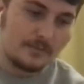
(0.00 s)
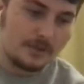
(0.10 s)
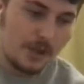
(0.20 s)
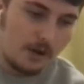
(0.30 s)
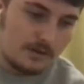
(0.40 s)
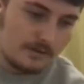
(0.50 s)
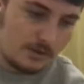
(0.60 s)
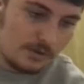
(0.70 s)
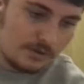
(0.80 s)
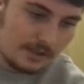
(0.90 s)
Charlton, of
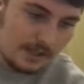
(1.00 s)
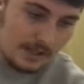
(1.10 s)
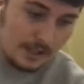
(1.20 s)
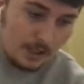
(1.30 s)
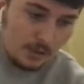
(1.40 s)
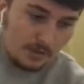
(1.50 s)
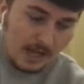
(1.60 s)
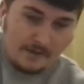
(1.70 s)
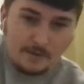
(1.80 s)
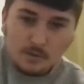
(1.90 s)
course, who beat
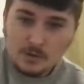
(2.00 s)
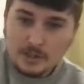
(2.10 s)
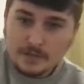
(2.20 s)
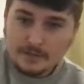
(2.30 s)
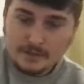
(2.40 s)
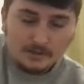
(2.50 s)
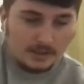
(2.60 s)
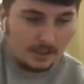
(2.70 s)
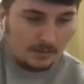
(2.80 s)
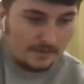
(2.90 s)
Havant and Waterlooville
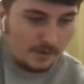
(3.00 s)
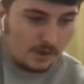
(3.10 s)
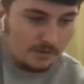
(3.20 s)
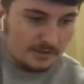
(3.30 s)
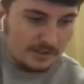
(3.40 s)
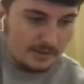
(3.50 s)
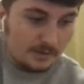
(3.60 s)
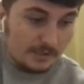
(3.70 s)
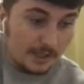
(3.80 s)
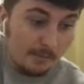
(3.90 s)
by 4-0 at the
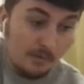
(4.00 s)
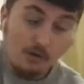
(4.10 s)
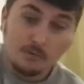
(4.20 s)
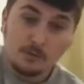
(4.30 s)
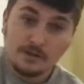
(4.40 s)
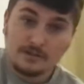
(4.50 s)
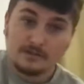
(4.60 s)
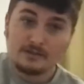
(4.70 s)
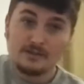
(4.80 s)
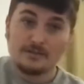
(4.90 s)
weekend. Boreham Wood,
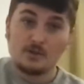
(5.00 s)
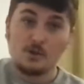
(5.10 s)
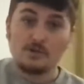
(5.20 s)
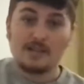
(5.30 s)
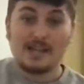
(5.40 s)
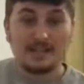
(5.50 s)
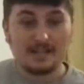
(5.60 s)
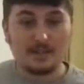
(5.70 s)
of course, Eastleigh's